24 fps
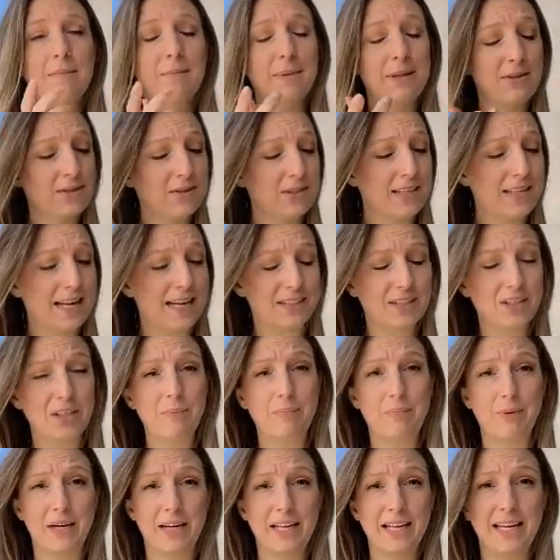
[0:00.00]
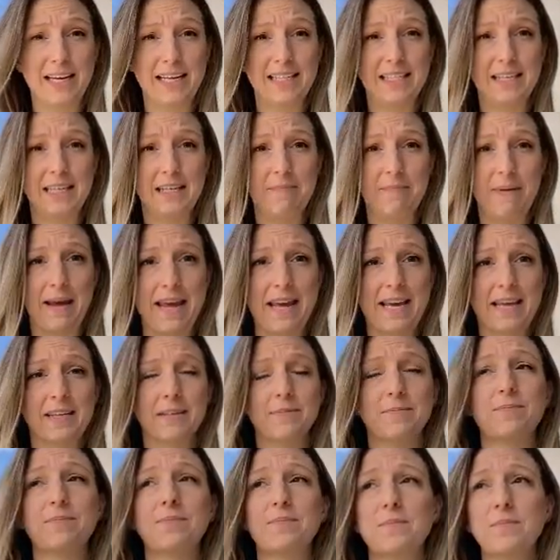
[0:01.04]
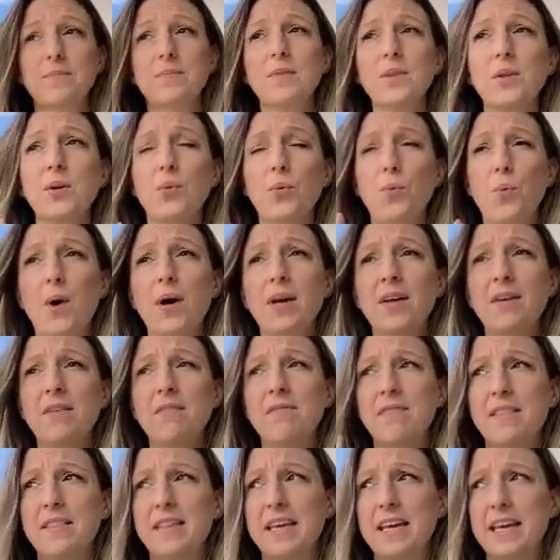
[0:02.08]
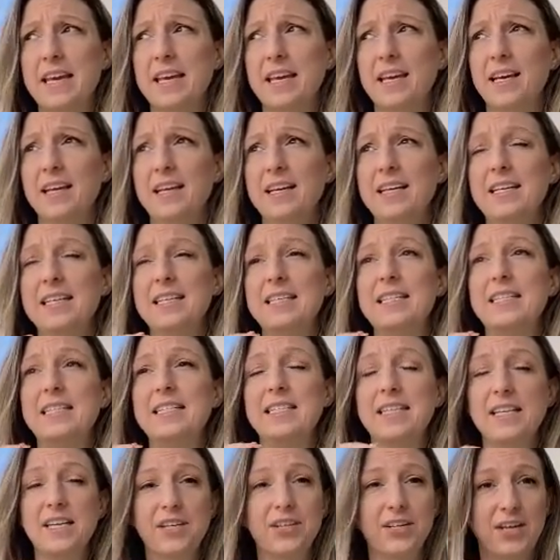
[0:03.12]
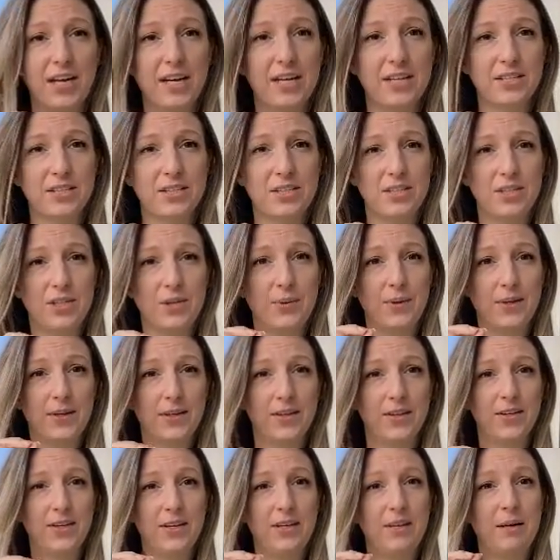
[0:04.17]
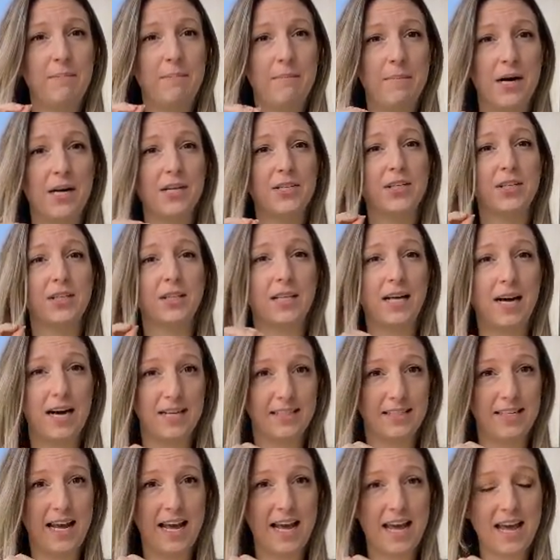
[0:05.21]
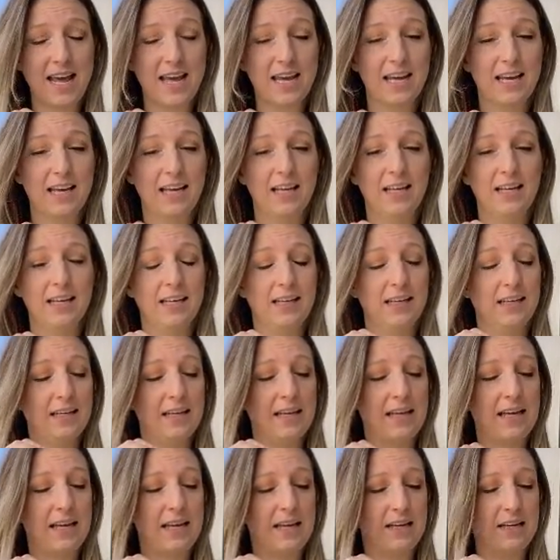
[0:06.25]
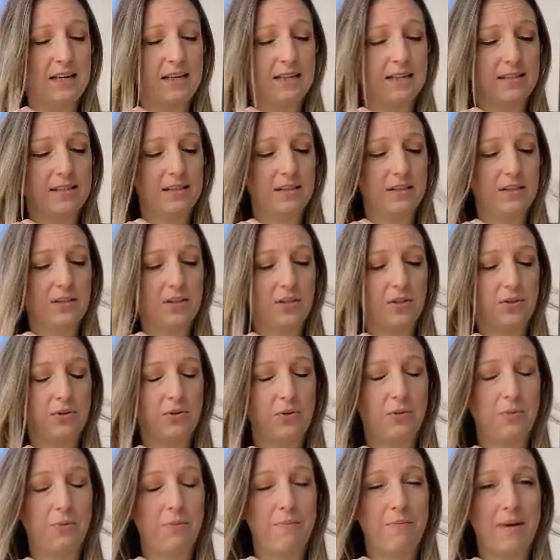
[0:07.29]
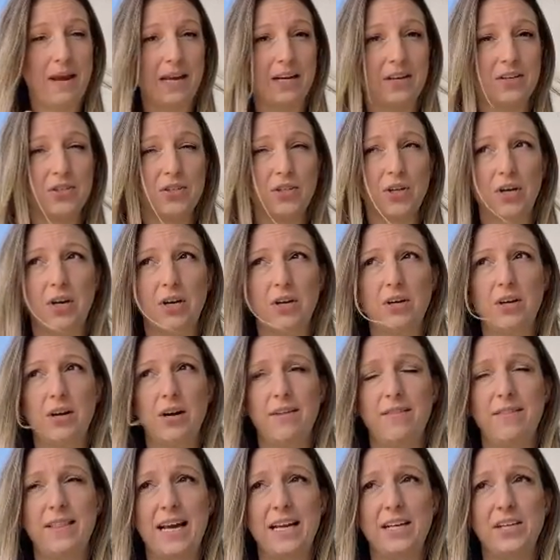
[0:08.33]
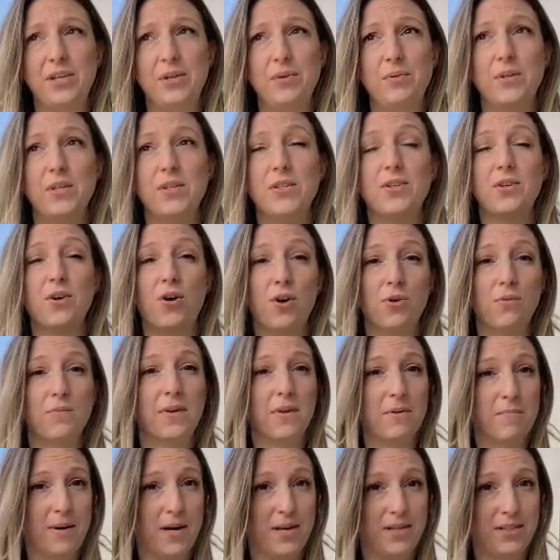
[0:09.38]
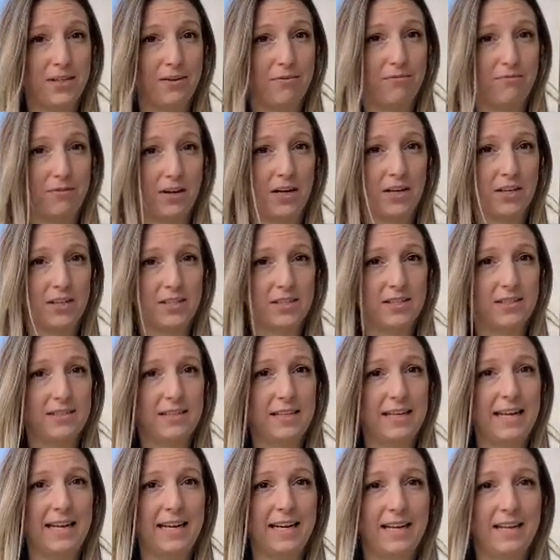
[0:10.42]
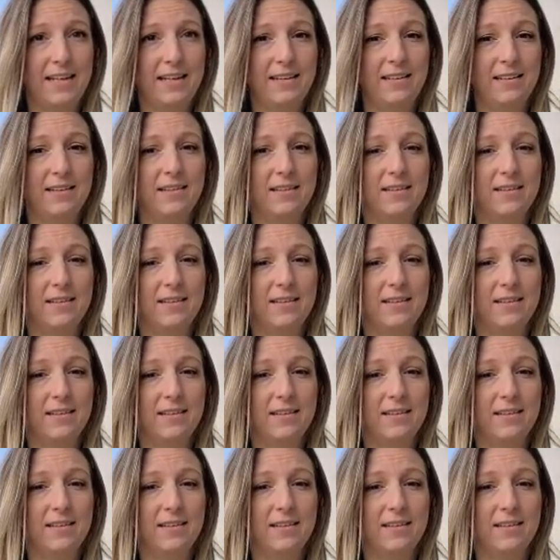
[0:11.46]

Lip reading: But this is actually pretty easy to make. One of the secrets to a good matcha latte is to make sure that you dissolve your matcha first in